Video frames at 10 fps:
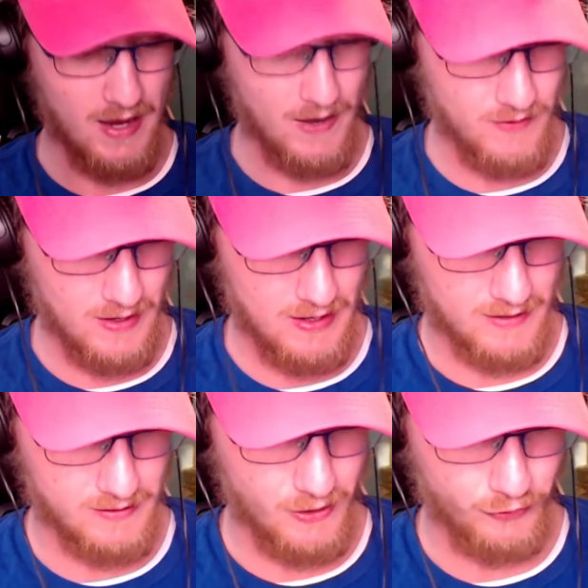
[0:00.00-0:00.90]
And then
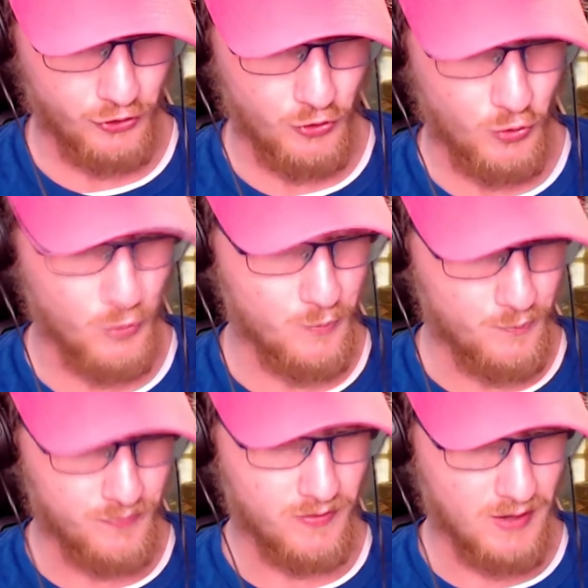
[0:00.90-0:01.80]
it tells you
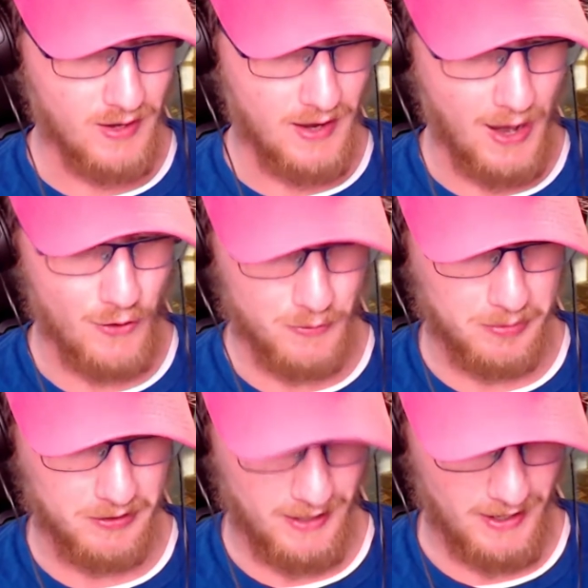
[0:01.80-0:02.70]
how to
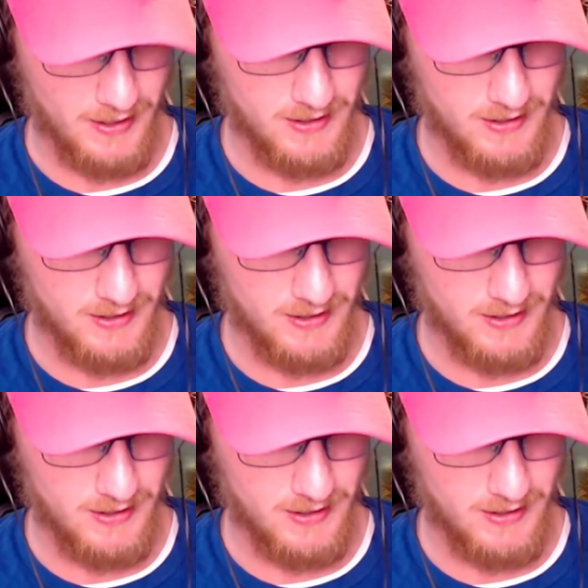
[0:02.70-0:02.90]
play.